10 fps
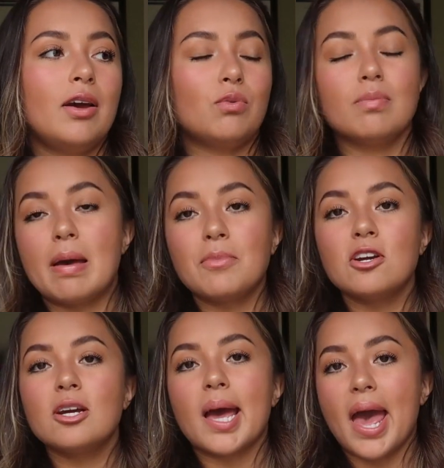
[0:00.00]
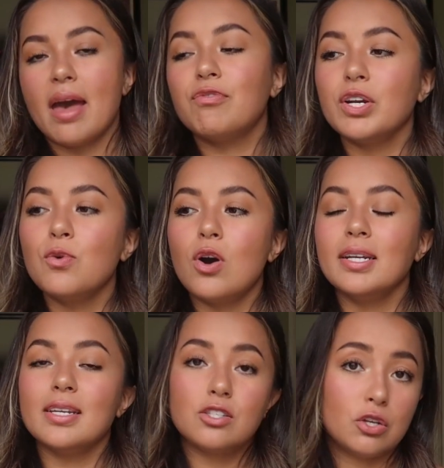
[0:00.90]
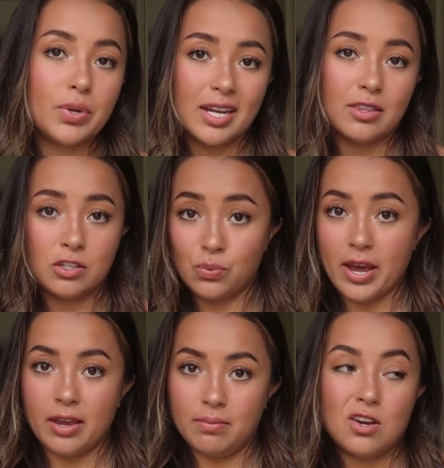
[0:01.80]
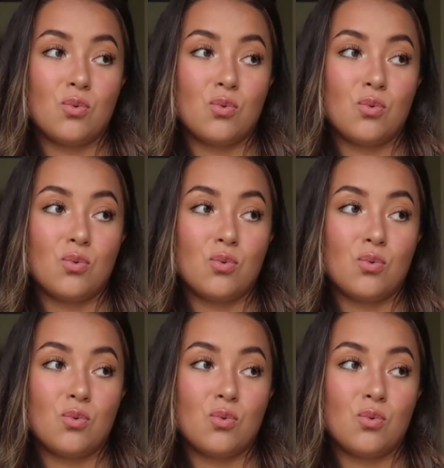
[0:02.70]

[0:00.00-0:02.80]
remember, everyone is doing it this way.